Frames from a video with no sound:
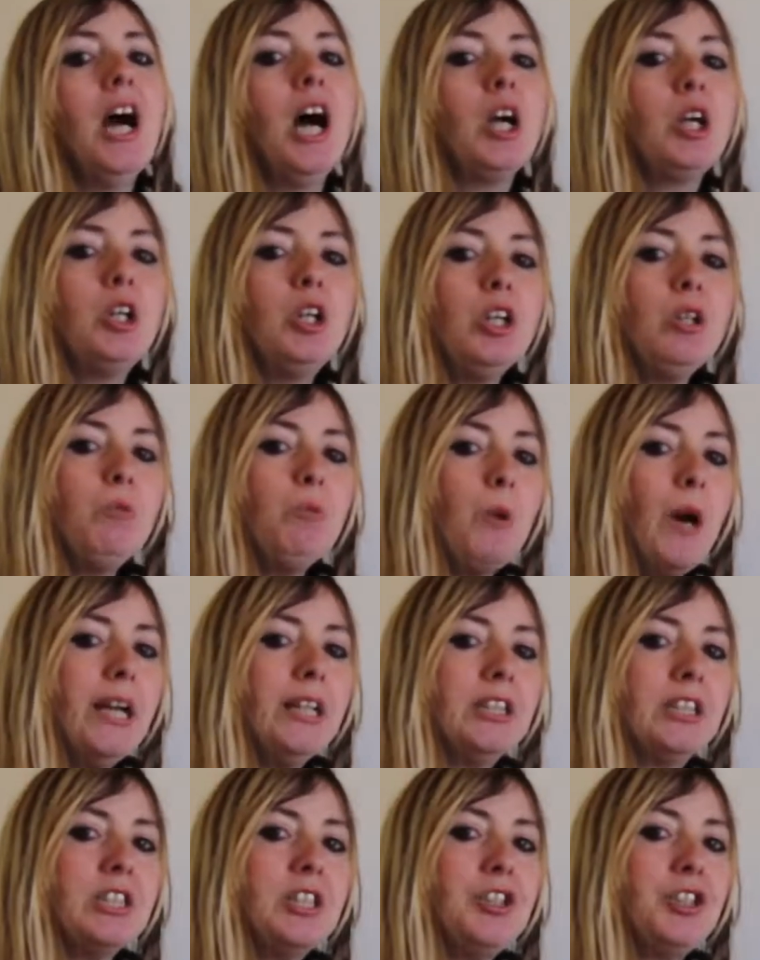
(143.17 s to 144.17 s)
A good
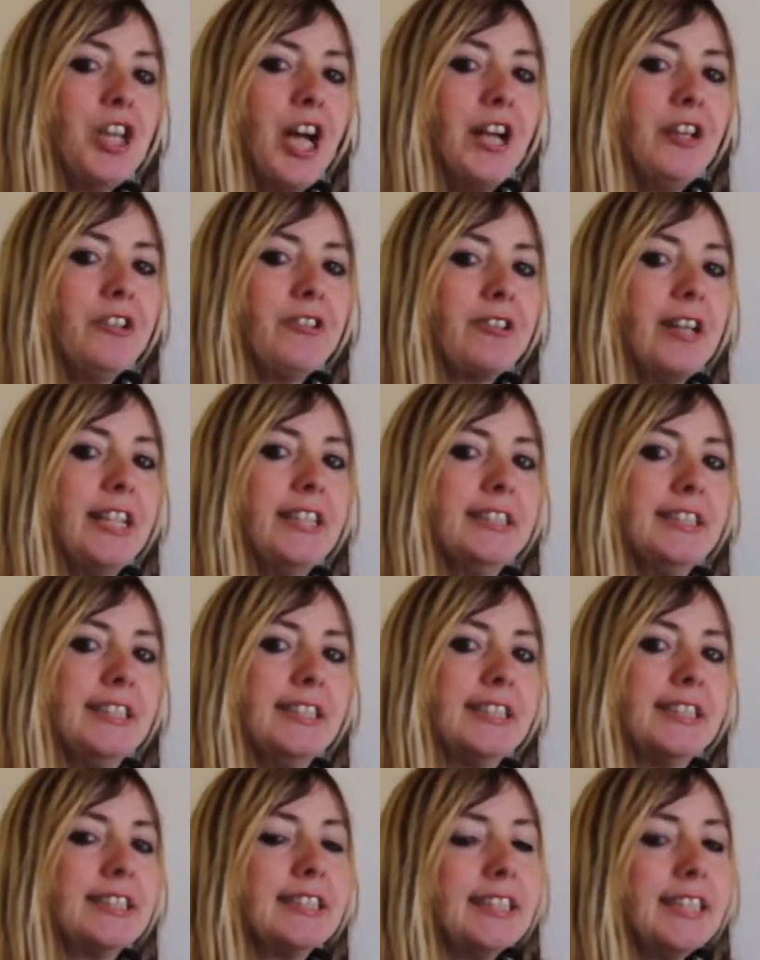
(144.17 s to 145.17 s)
way to generate
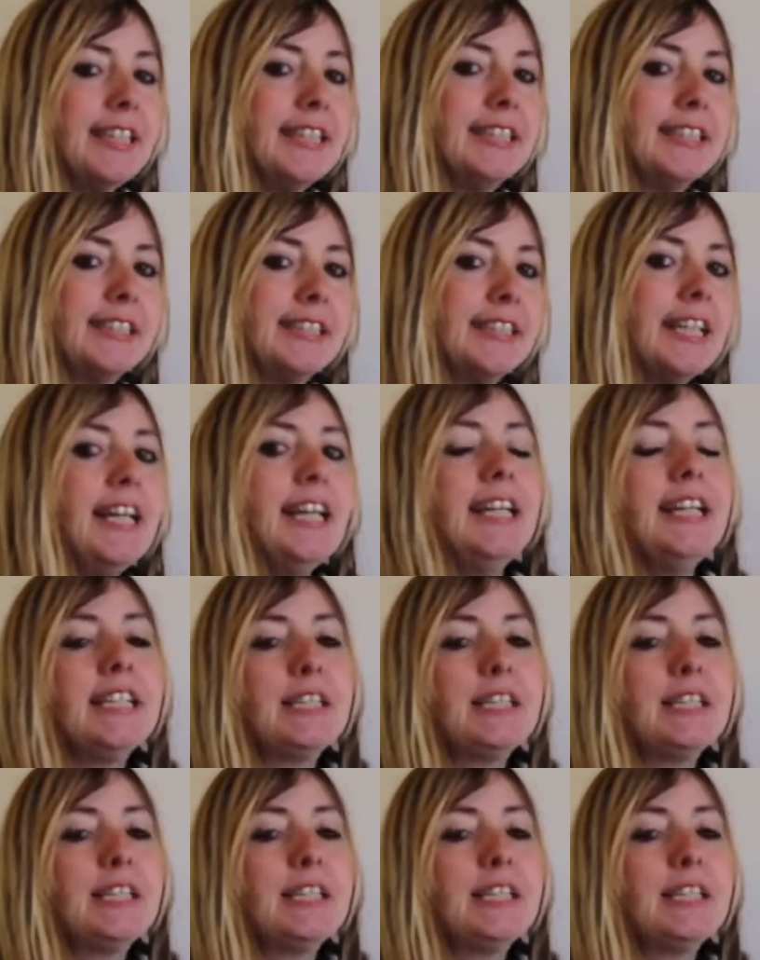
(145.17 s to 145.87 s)
this list